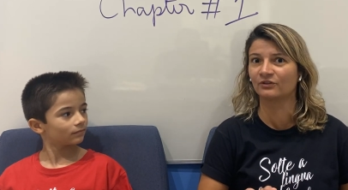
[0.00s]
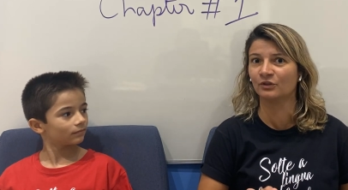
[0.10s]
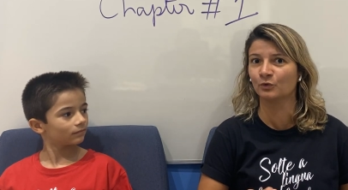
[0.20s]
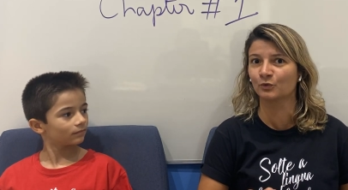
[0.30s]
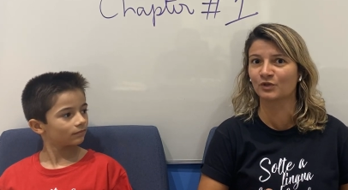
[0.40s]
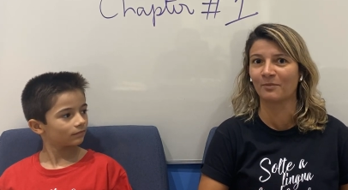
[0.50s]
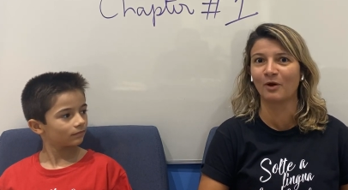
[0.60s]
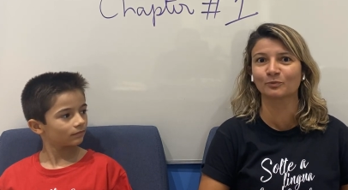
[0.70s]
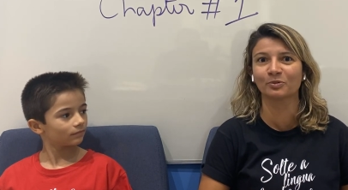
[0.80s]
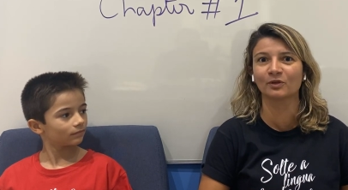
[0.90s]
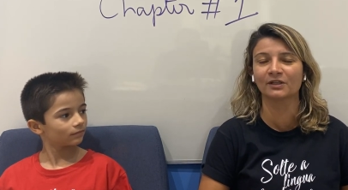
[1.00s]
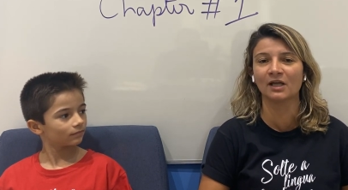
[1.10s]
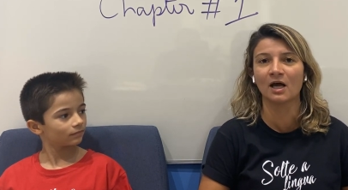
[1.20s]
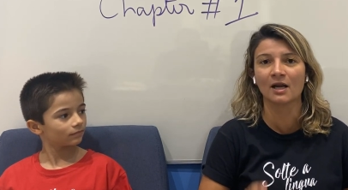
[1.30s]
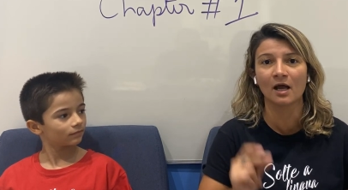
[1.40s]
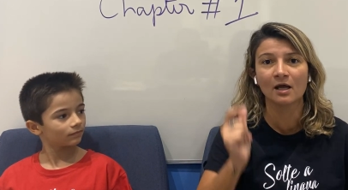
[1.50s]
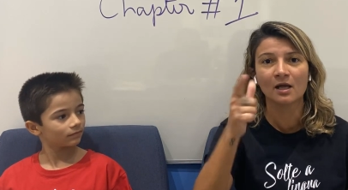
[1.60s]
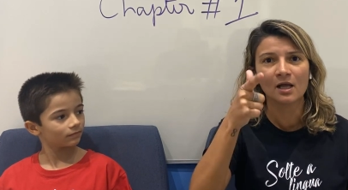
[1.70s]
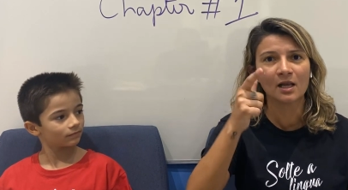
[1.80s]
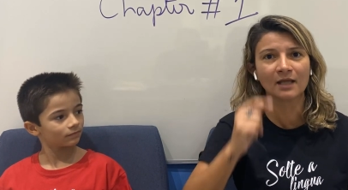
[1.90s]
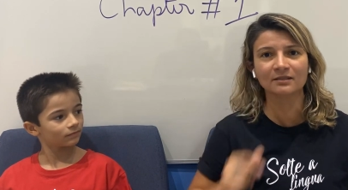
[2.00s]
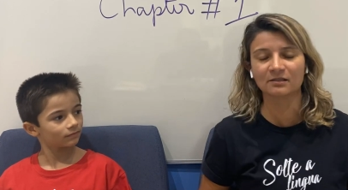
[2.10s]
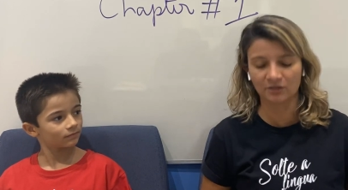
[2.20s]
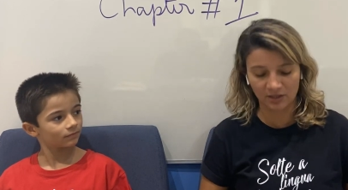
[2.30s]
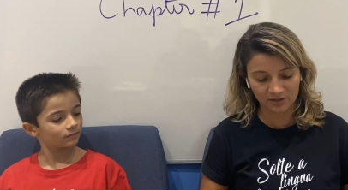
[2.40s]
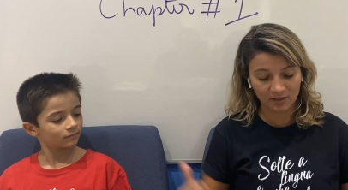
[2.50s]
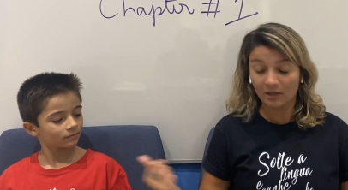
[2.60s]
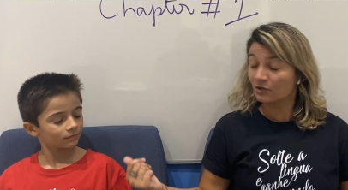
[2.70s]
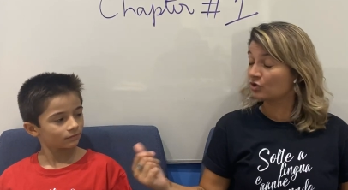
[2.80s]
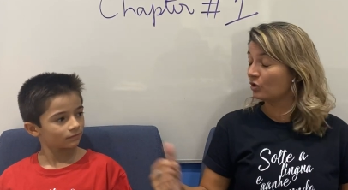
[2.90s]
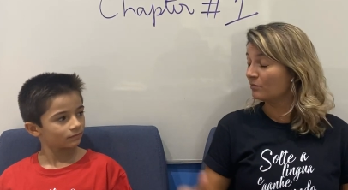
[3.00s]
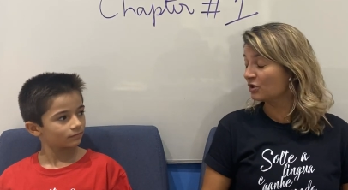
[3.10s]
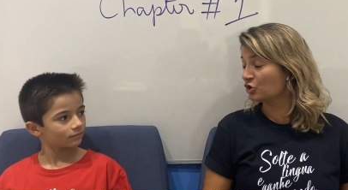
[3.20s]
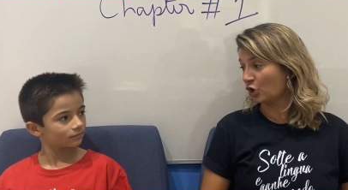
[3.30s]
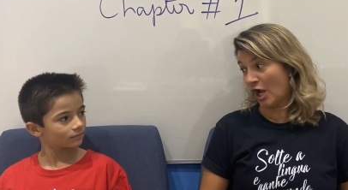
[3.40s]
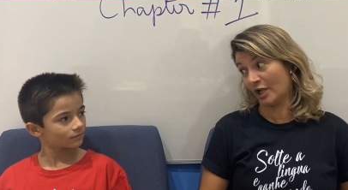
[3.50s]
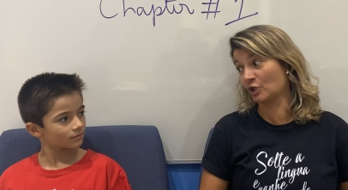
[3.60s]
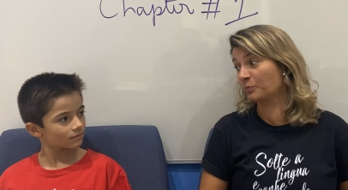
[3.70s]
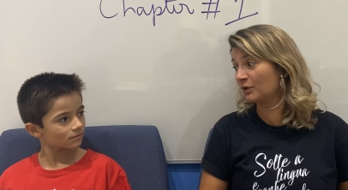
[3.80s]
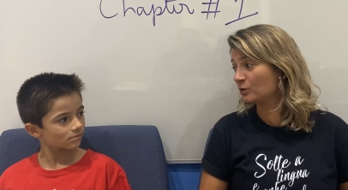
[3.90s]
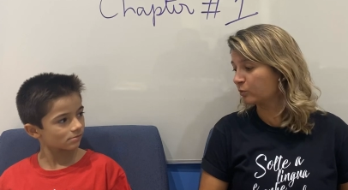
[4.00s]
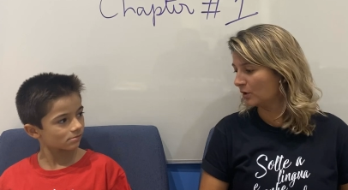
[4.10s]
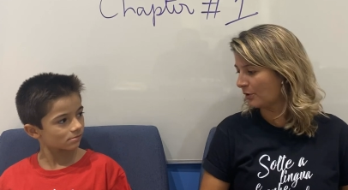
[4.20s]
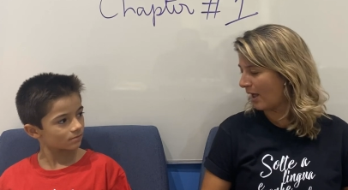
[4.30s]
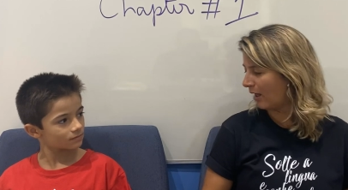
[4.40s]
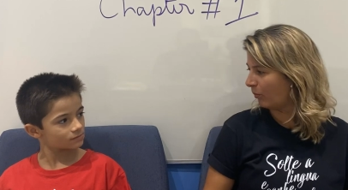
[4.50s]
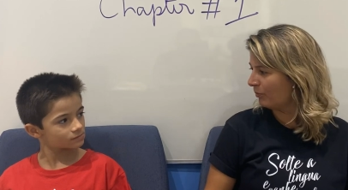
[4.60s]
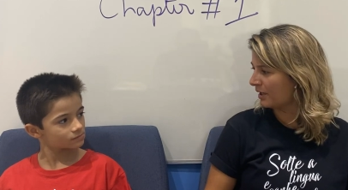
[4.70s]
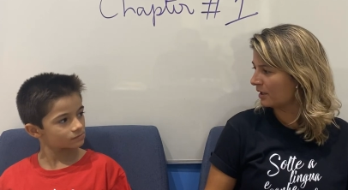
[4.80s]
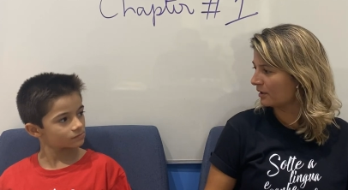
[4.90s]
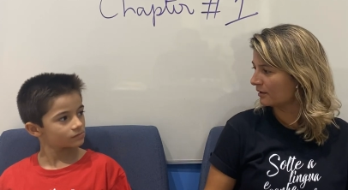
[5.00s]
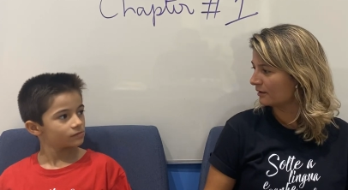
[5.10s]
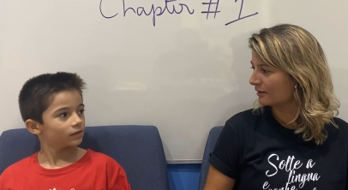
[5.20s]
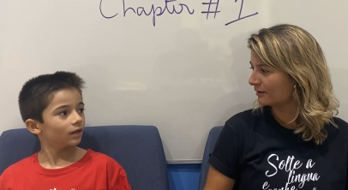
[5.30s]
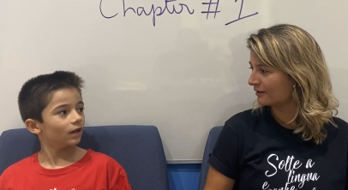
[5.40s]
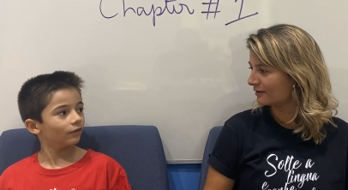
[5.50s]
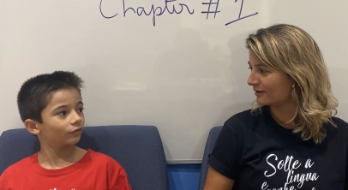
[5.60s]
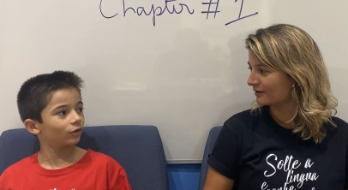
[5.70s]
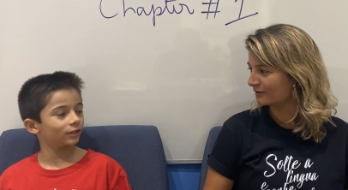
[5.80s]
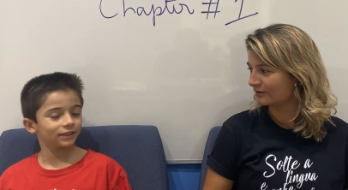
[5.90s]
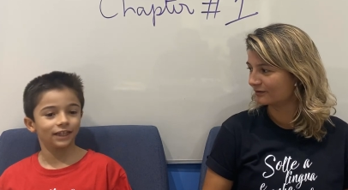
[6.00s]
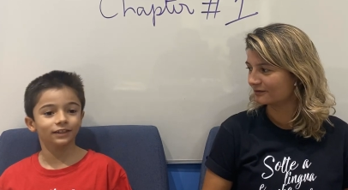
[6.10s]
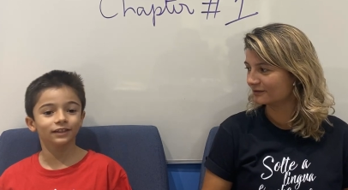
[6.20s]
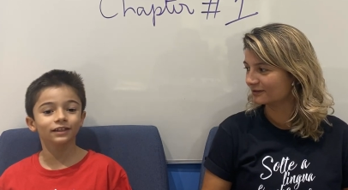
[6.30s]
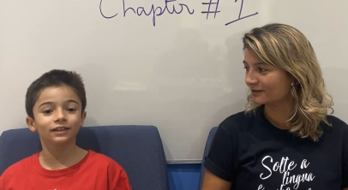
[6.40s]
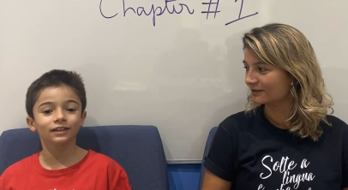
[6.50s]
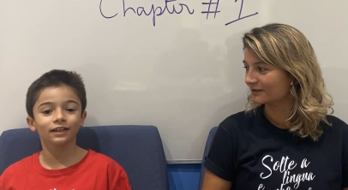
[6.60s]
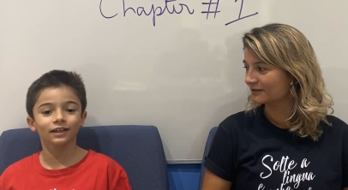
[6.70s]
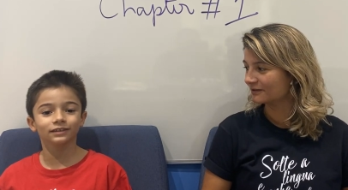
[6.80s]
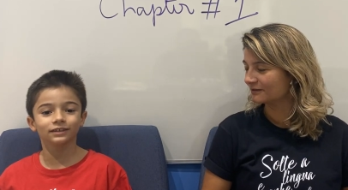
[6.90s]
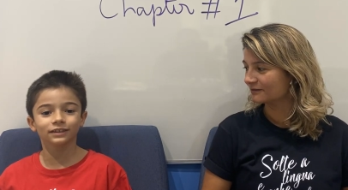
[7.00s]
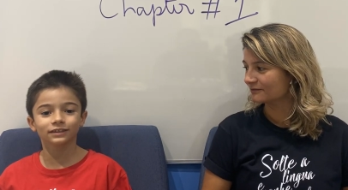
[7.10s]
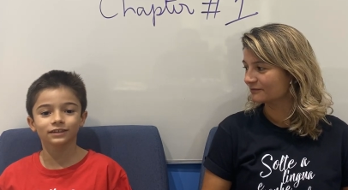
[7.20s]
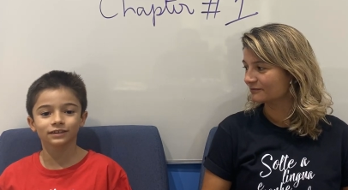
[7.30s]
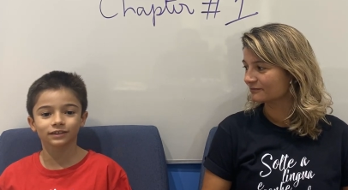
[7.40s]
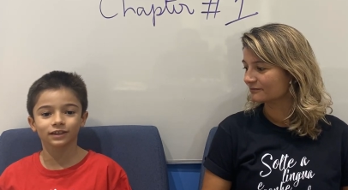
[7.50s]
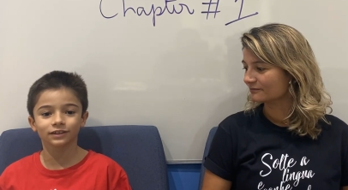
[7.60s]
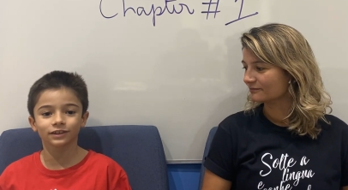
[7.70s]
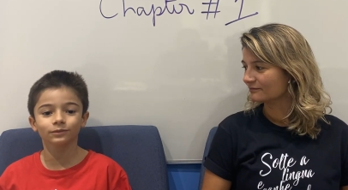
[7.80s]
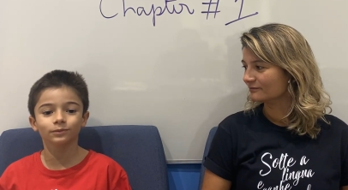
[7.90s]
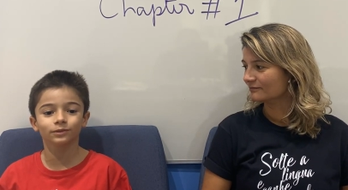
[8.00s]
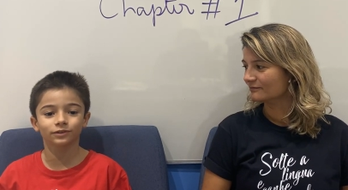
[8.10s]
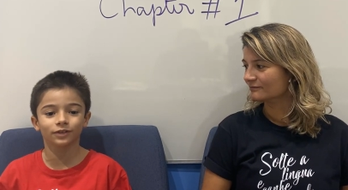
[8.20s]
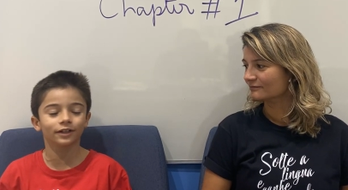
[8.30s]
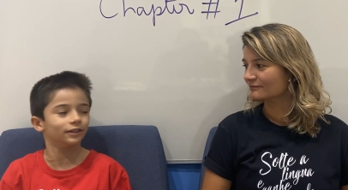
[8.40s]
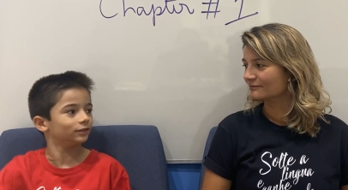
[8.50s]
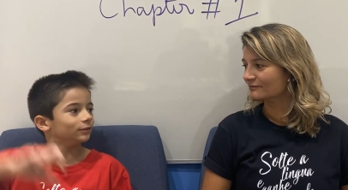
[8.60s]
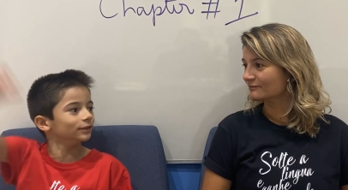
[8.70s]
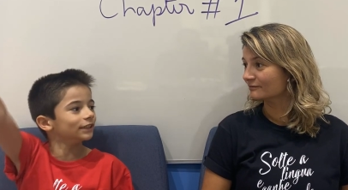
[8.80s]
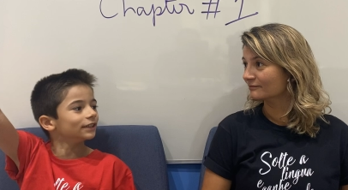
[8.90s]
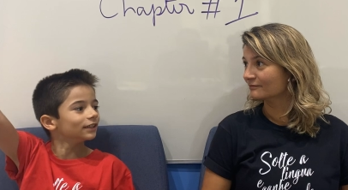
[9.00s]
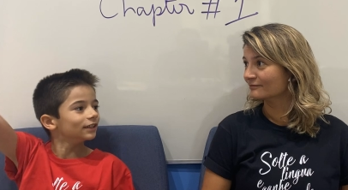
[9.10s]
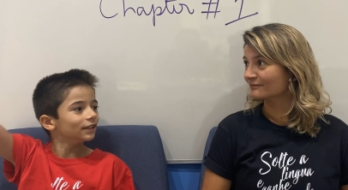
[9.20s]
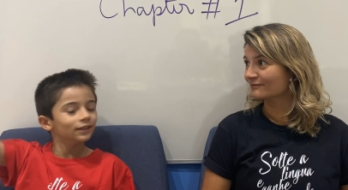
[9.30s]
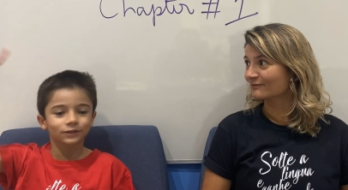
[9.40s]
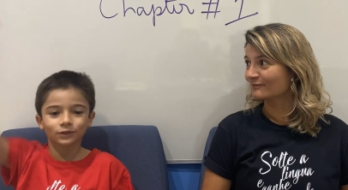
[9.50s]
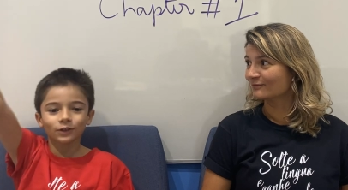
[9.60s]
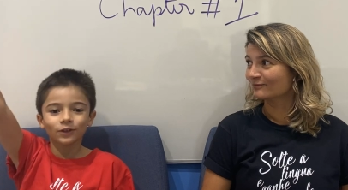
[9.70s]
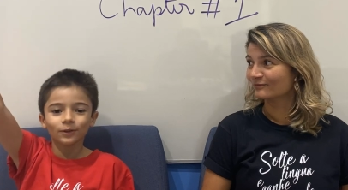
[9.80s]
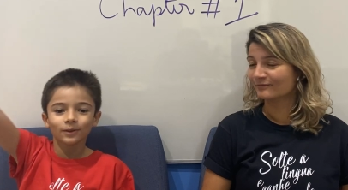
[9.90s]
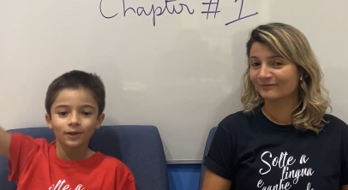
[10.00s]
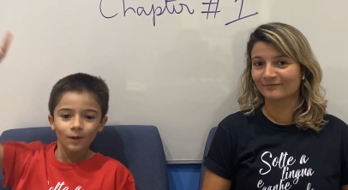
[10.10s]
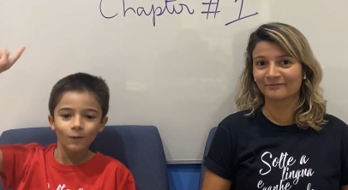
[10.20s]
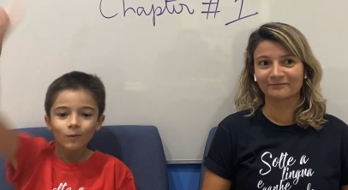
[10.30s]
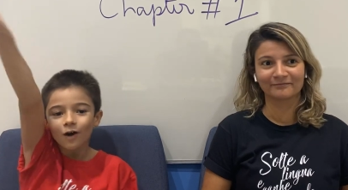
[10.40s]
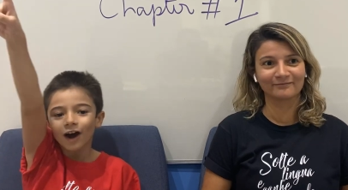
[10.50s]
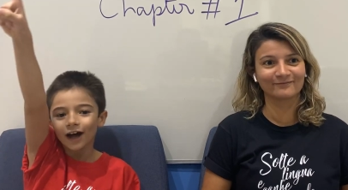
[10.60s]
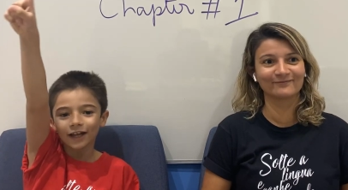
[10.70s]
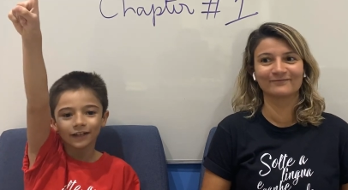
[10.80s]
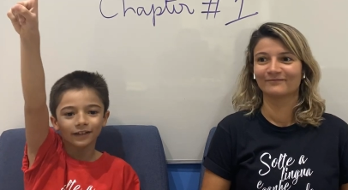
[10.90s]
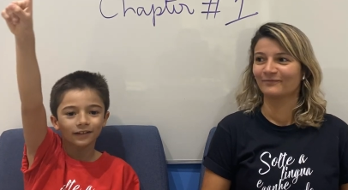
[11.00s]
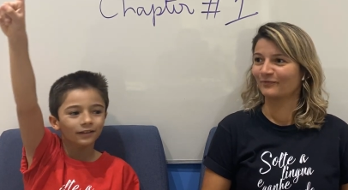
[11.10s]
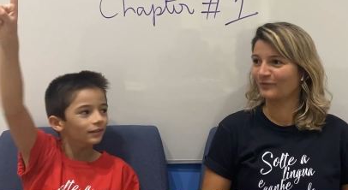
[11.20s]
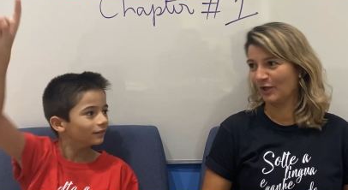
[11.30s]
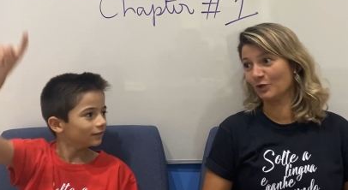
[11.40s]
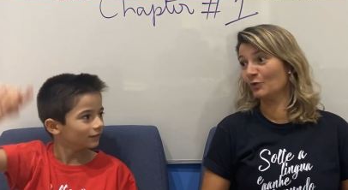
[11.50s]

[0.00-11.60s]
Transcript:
Speaker 1: news about Pollyanna. Let's start. So, Mr. Expert, will you help me? Of
Speaker 2: course. And, the, and this discussion will start in three, two, one!
Speaker 1: Thank you,